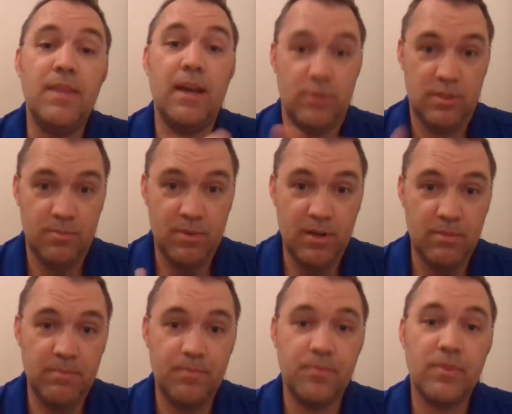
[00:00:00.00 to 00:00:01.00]
That was the
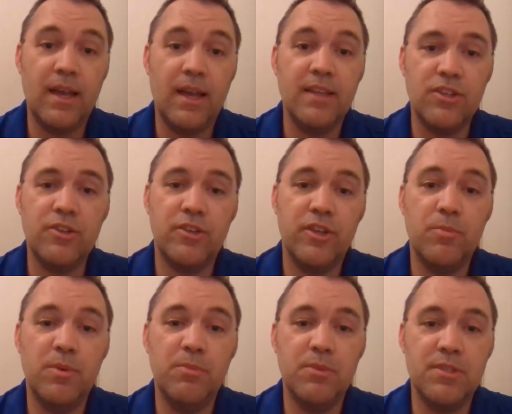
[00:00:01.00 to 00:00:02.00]
problem. I started to hear
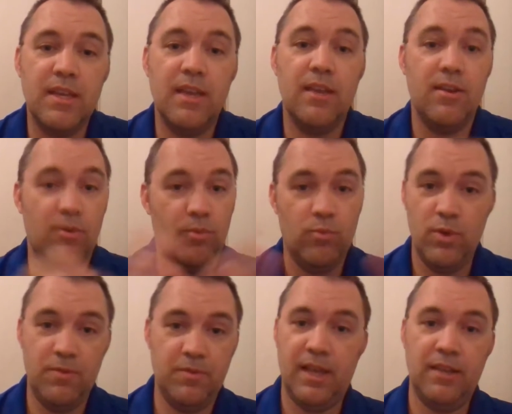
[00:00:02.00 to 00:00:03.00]
people say,
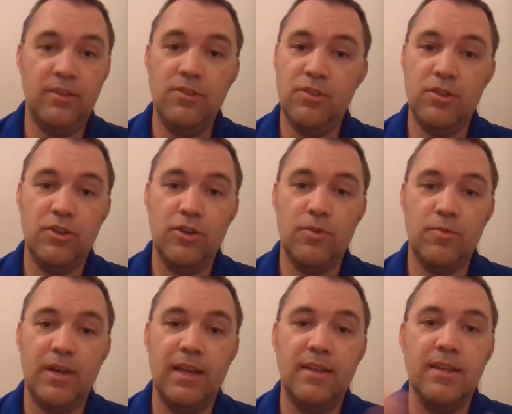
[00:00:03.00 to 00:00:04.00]
we flattened the
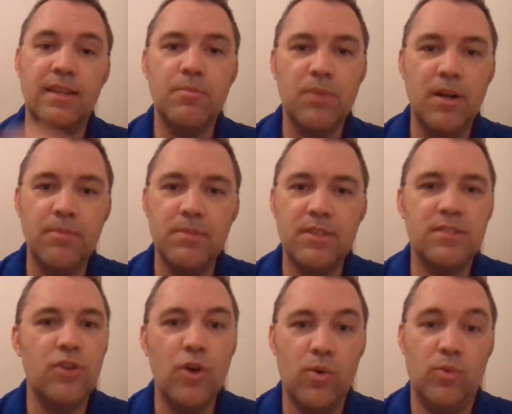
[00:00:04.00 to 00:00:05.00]
curve, right? And the problem is,
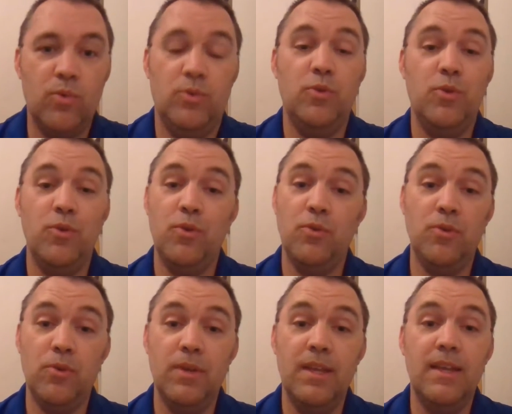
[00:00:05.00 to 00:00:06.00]
no, no, no, no, no,
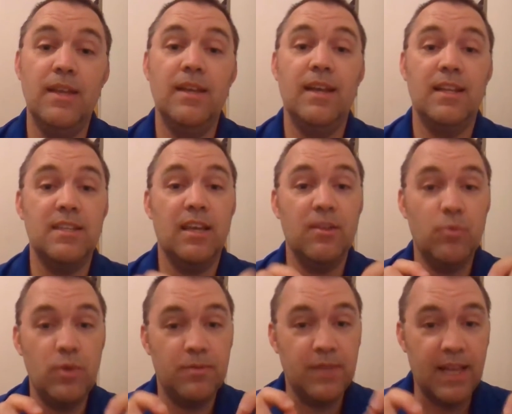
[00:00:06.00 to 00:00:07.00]
no. It's not
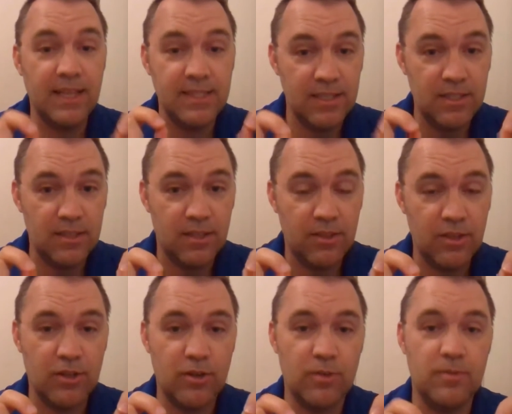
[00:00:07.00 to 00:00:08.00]
we flattened the
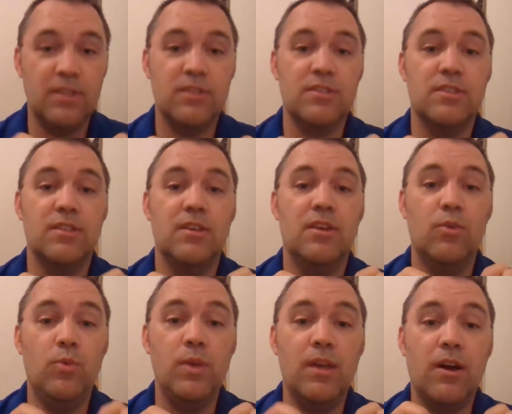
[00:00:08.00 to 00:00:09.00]
curve. It is
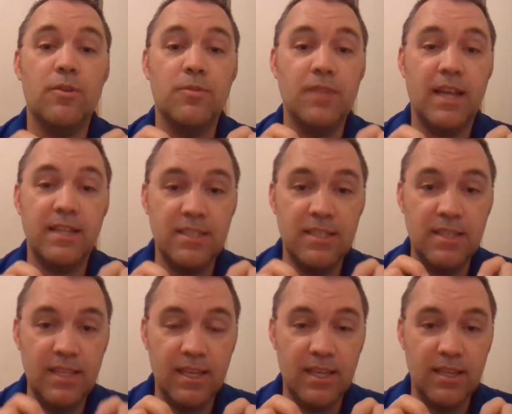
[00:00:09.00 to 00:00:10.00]
we are
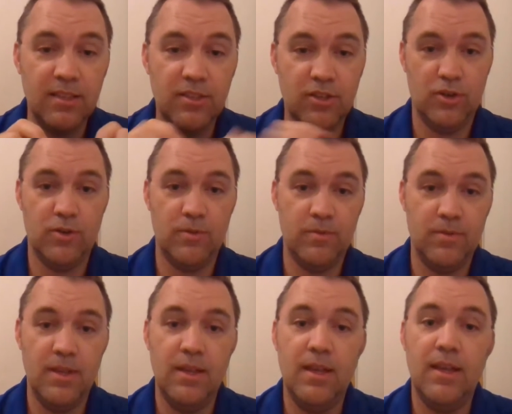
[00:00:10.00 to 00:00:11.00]
flattening the curve.